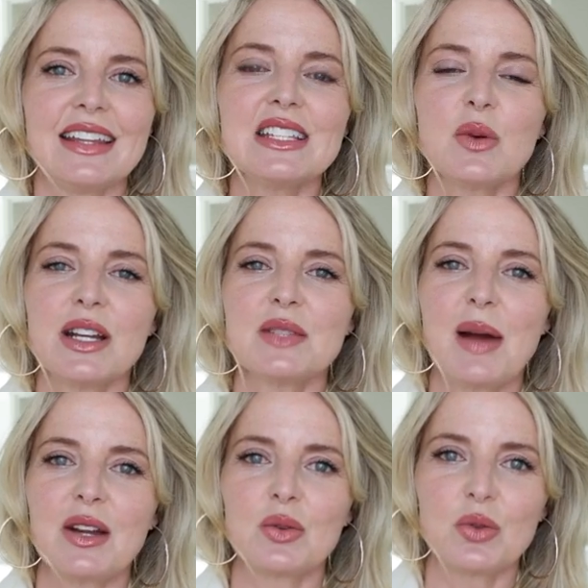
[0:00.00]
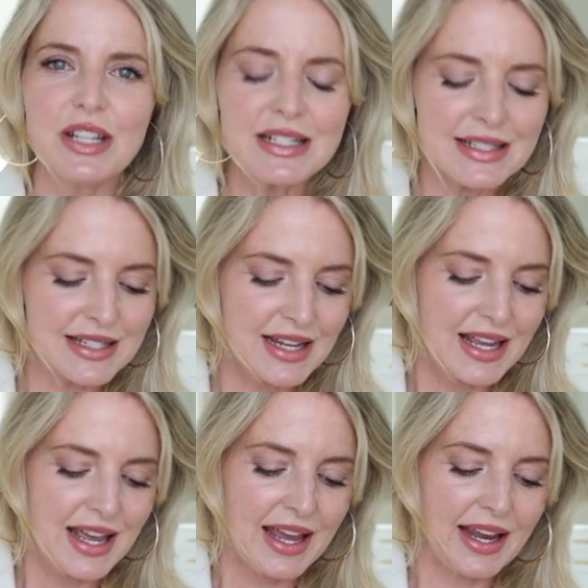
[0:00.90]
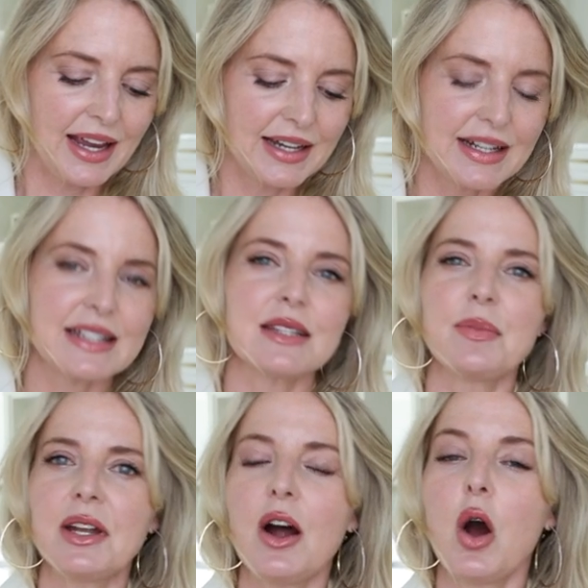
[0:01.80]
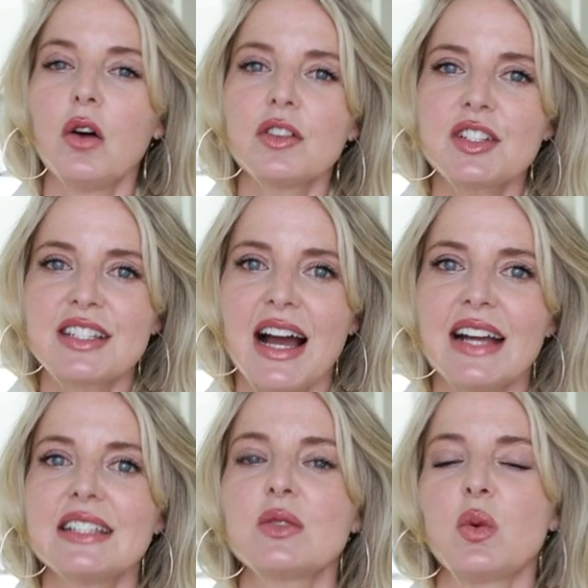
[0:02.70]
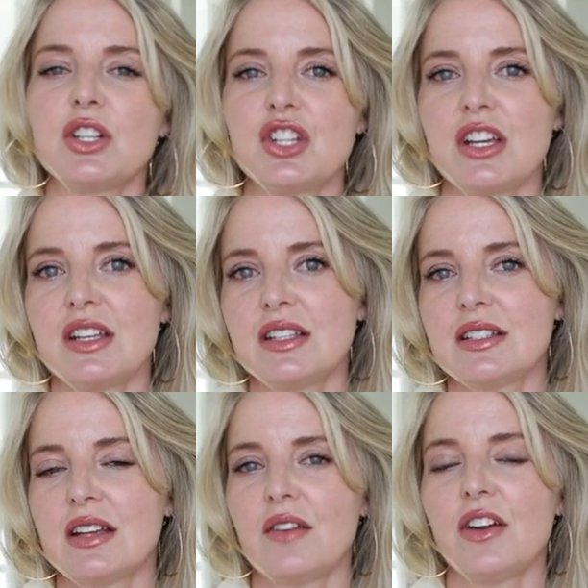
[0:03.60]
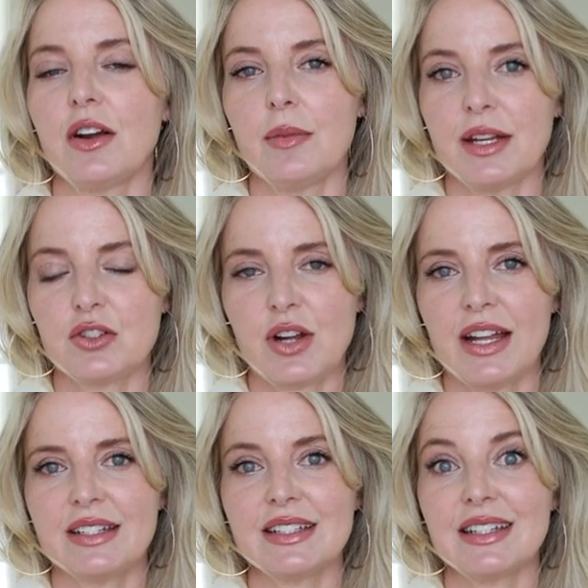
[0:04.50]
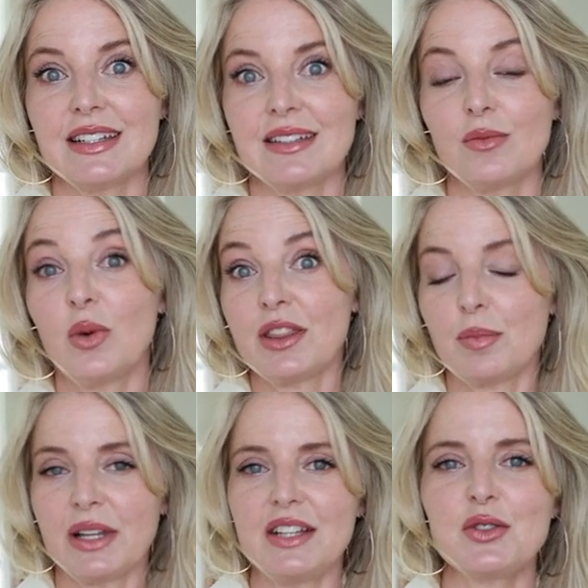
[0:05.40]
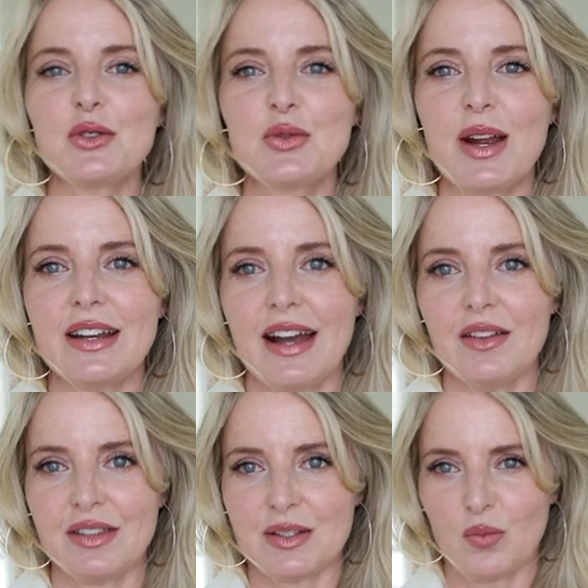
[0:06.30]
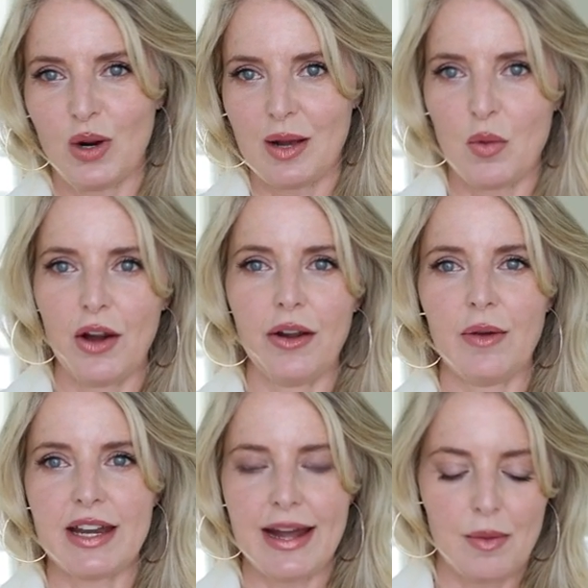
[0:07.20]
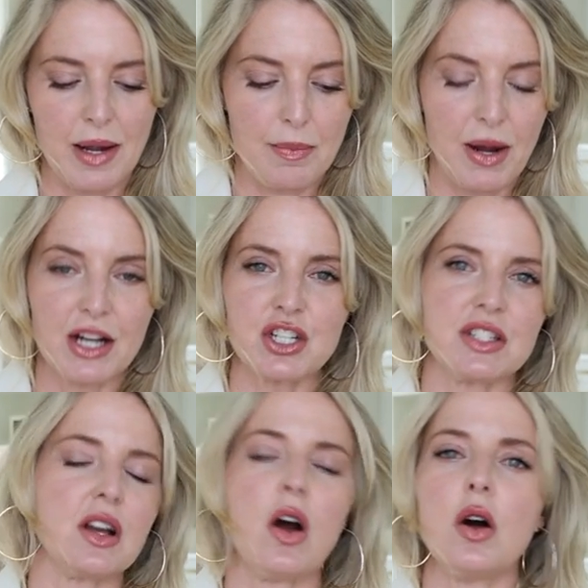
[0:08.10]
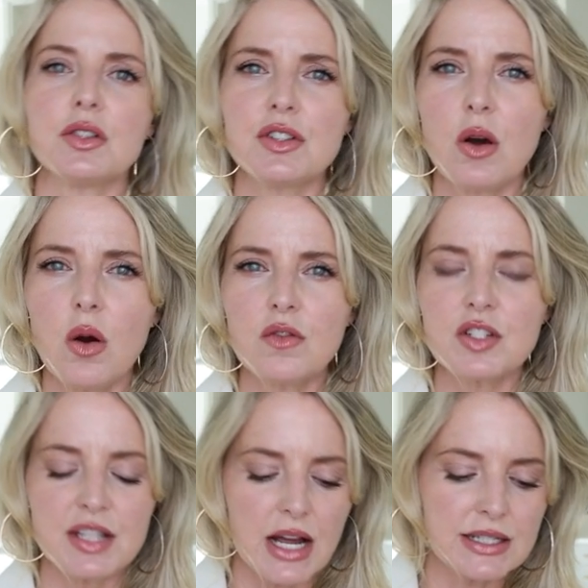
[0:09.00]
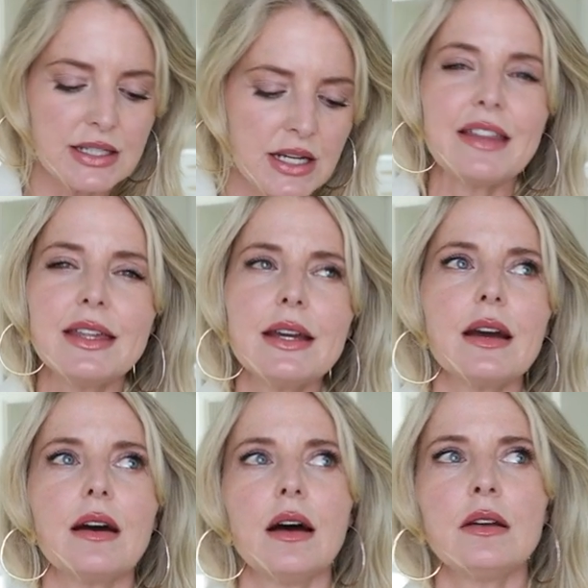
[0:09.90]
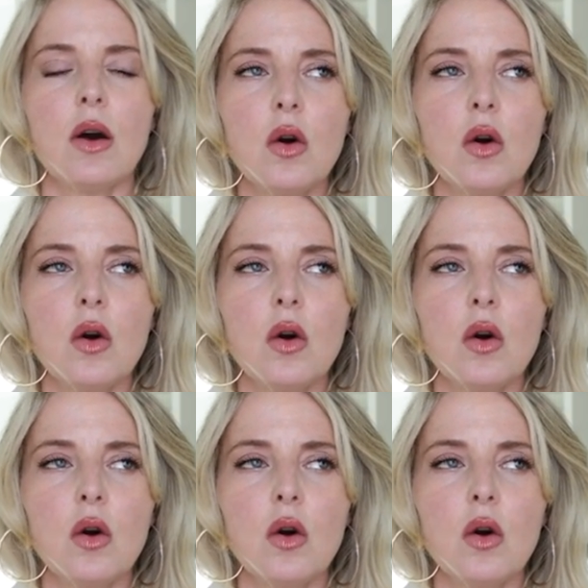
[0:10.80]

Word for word: this one is by Reiss and it's a bit oversized, which is a very big trend in, eh, with blazers right now. The one I'm wearing right now by Bosch is also oversized. I think an